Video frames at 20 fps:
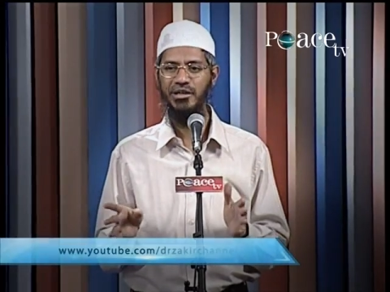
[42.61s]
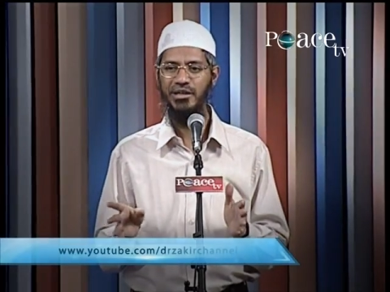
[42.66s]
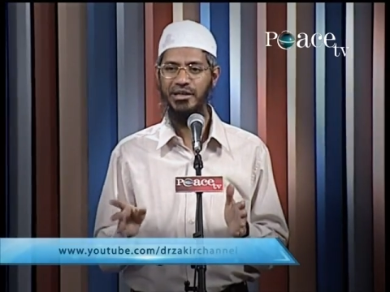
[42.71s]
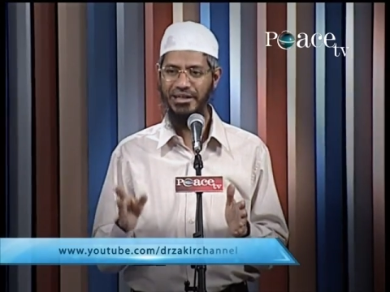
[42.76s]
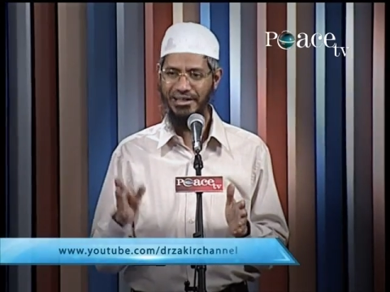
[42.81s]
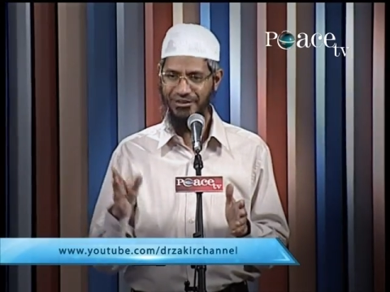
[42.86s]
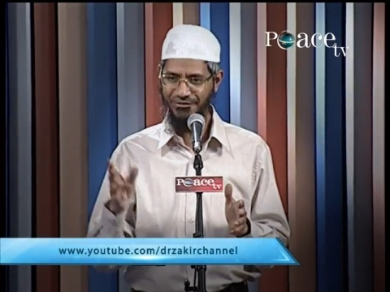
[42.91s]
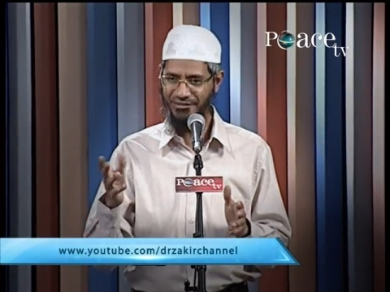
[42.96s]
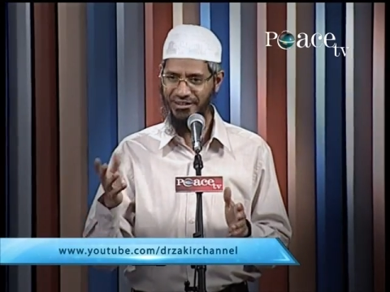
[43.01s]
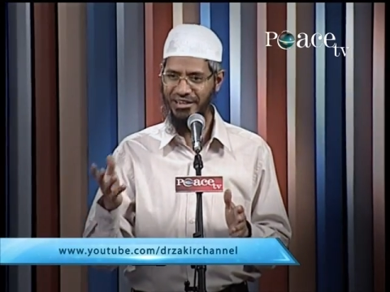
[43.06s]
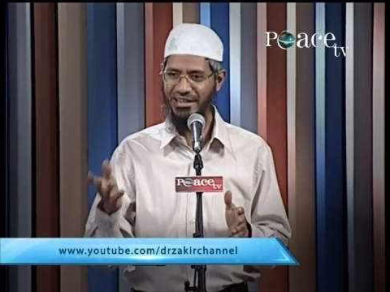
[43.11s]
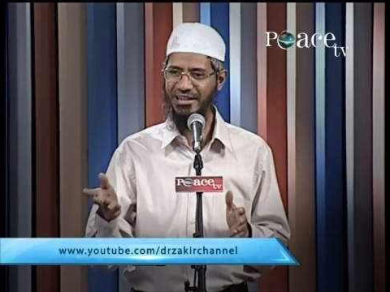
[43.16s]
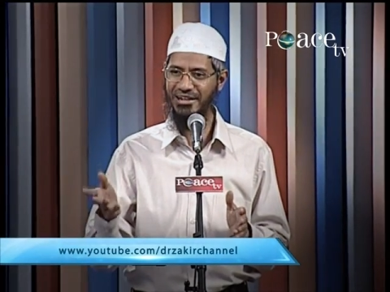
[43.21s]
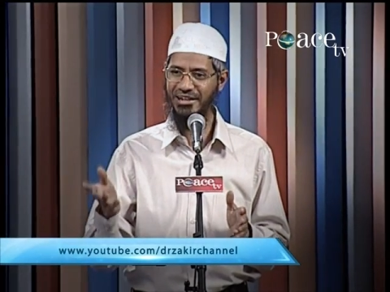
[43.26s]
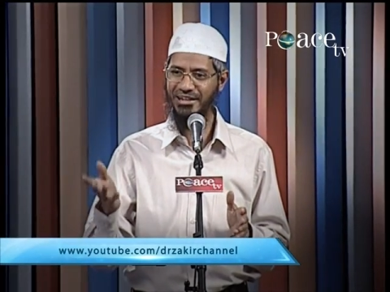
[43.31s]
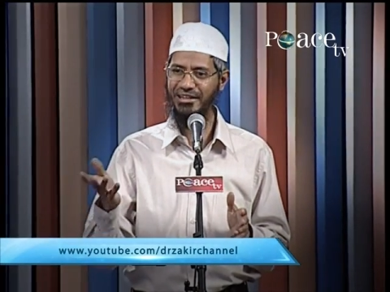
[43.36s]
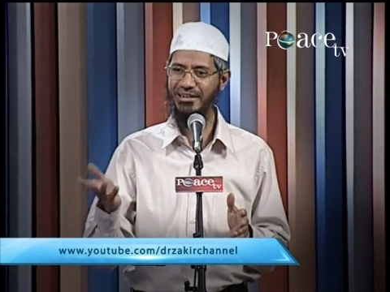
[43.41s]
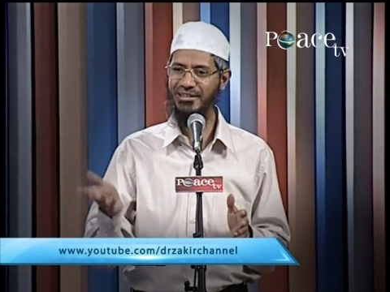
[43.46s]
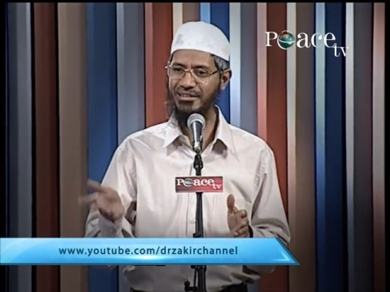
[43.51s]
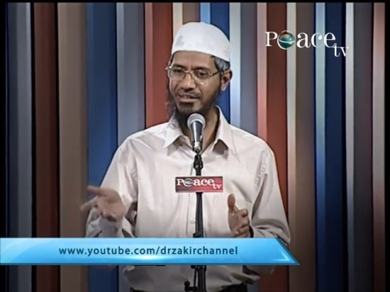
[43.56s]
If killing a
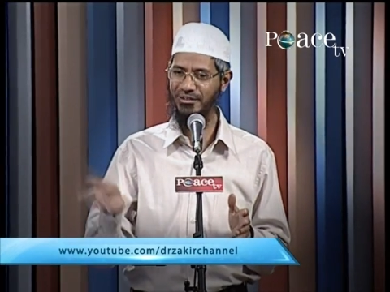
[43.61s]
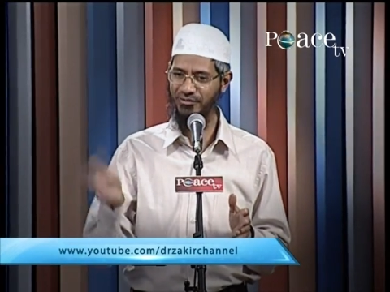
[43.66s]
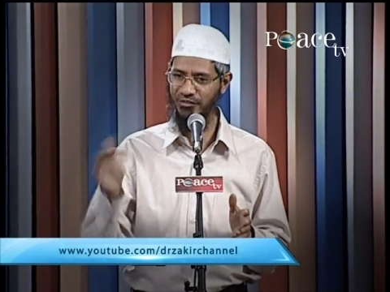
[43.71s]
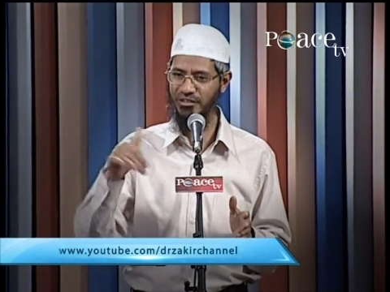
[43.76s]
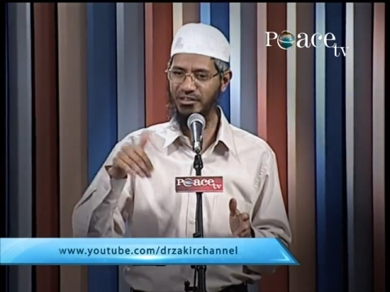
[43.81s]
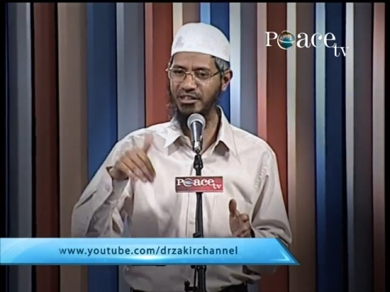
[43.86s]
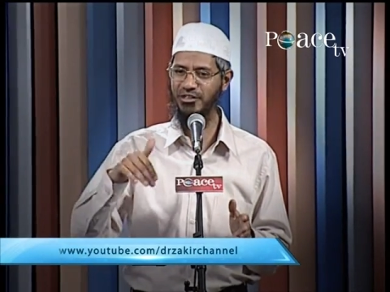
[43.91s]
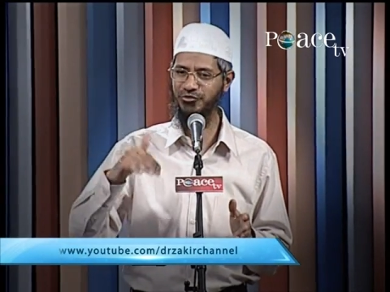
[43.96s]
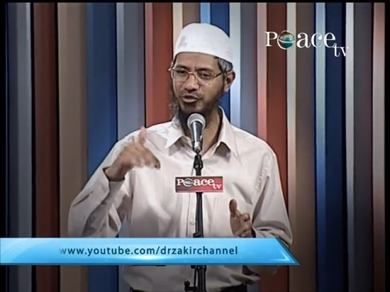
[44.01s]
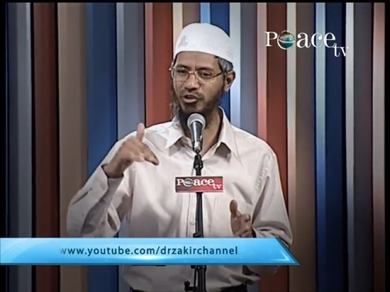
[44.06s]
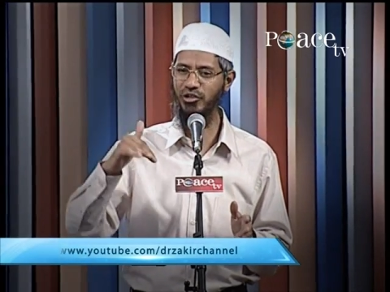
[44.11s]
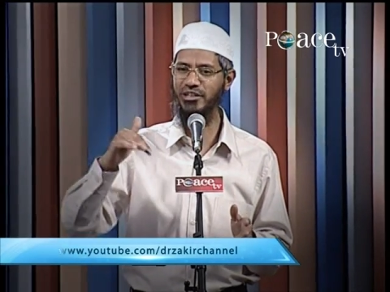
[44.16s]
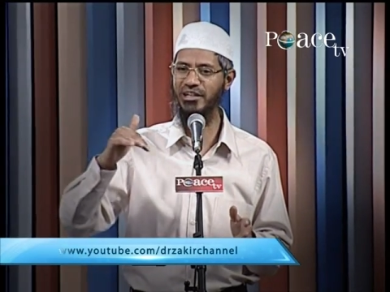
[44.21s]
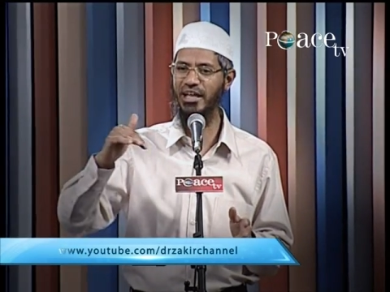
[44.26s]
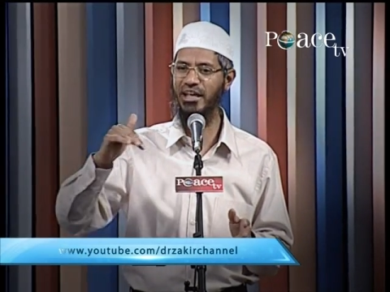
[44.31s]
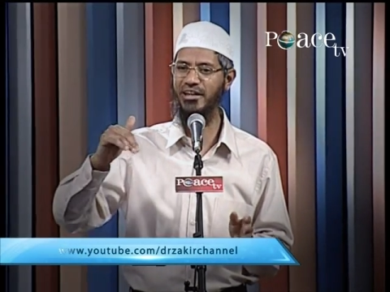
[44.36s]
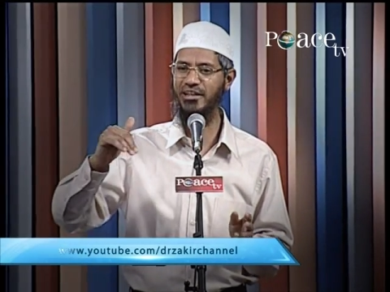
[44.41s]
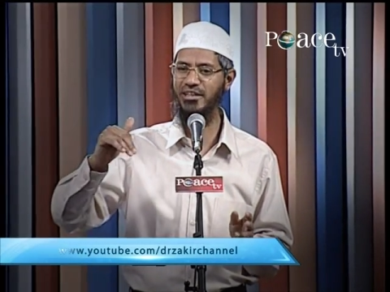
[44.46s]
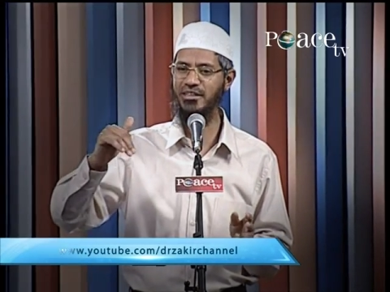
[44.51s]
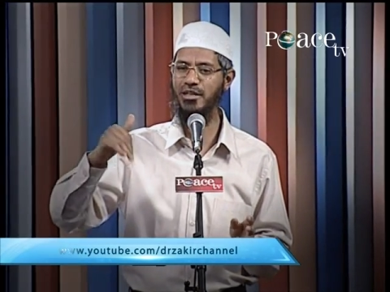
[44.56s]
creature with a soul
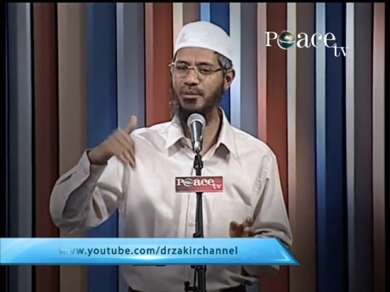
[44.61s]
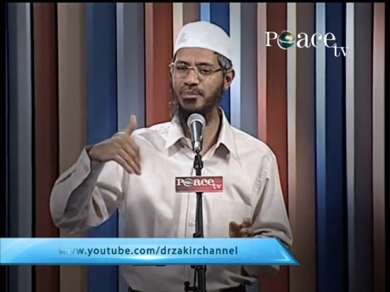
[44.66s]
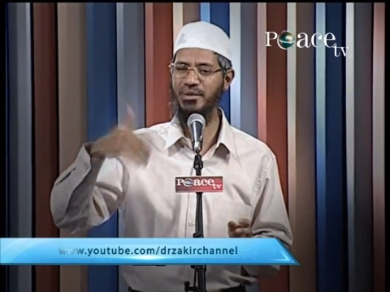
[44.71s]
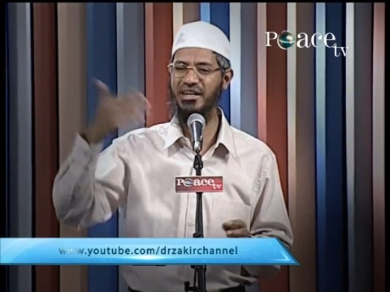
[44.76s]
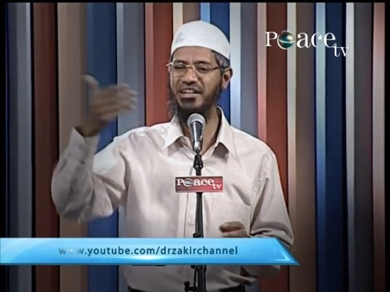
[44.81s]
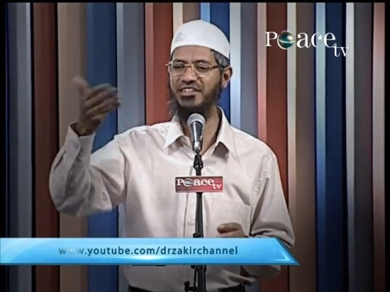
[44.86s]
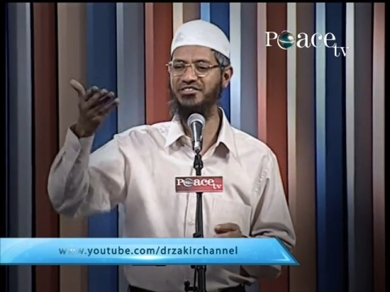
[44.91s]
carries a bigger